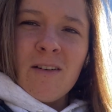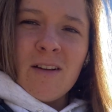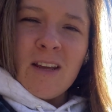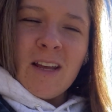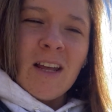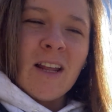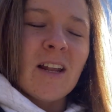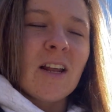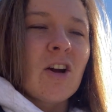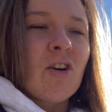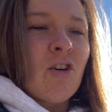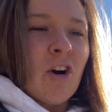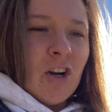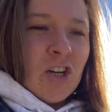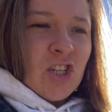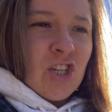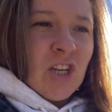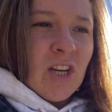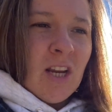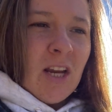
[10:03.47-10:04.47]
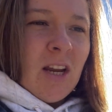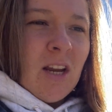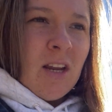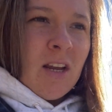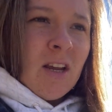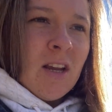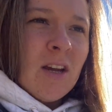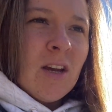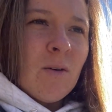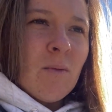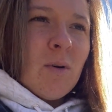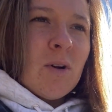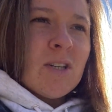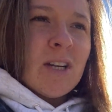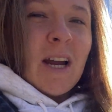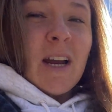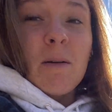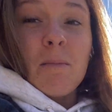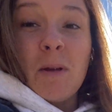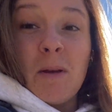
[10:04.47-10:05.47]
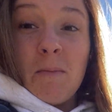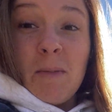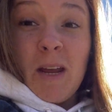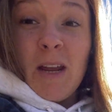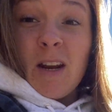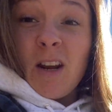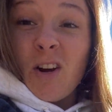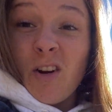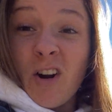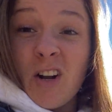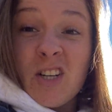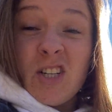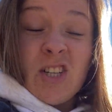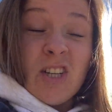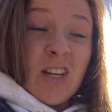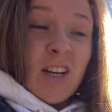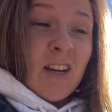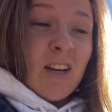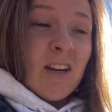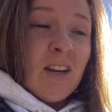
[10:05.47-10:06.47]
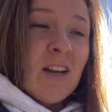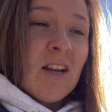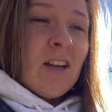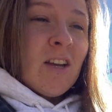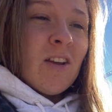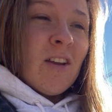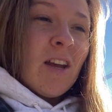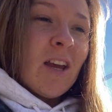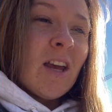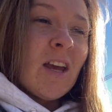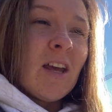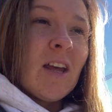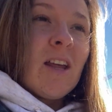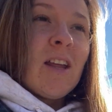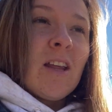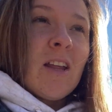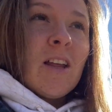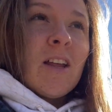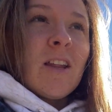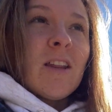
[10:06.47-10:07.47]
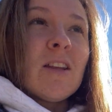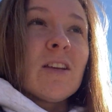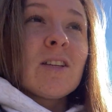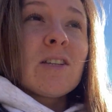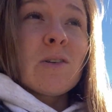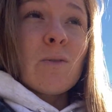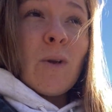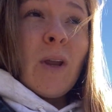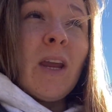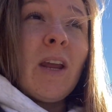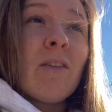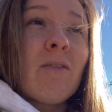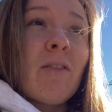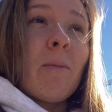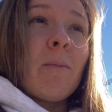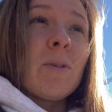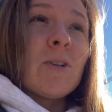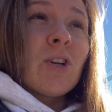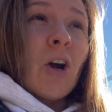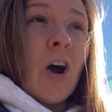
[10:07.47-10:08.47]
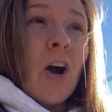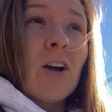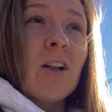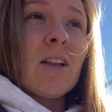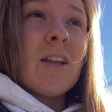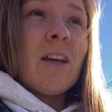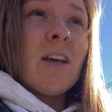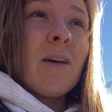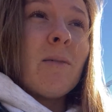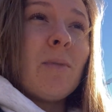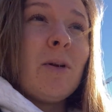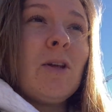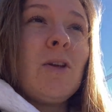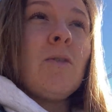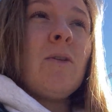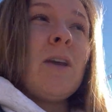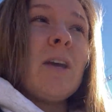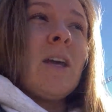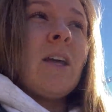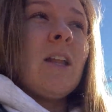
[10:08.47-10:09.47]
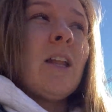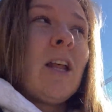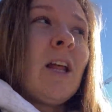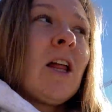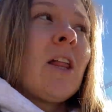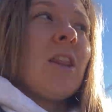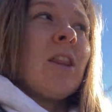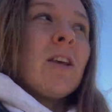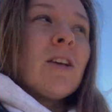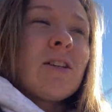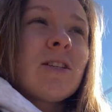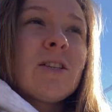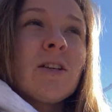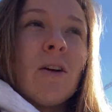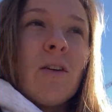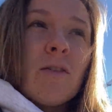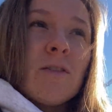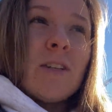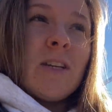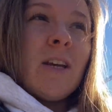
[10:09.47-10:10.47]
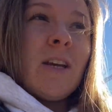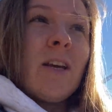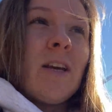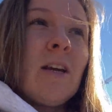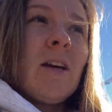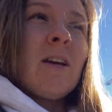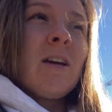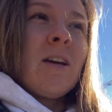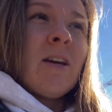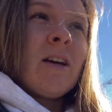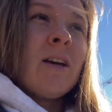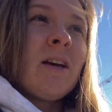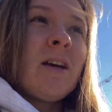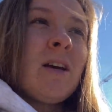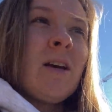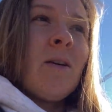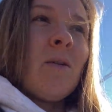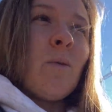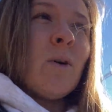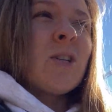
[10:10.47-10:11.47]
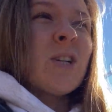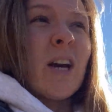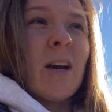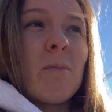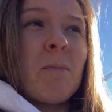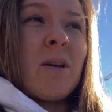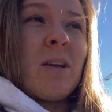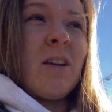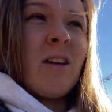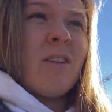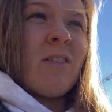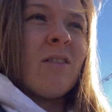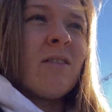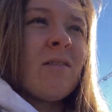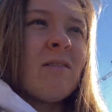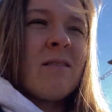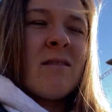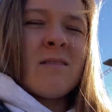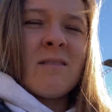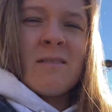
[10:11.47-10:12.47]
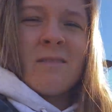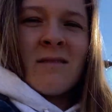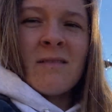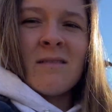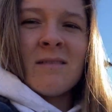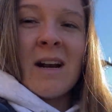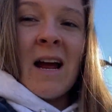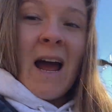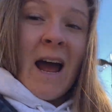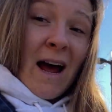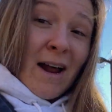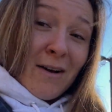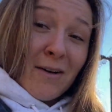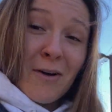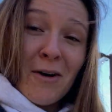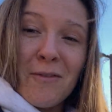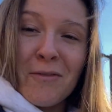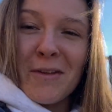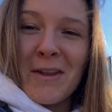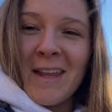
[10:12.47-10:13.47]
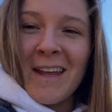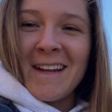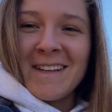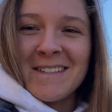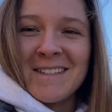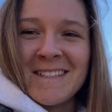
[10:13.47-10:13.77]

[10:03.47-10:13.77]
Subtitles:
You get crunchy, which I could be mean and crunchy. You get the sweet from the chocolate, but you get the salty, which I could be, you know? I don't know, hopefully that answers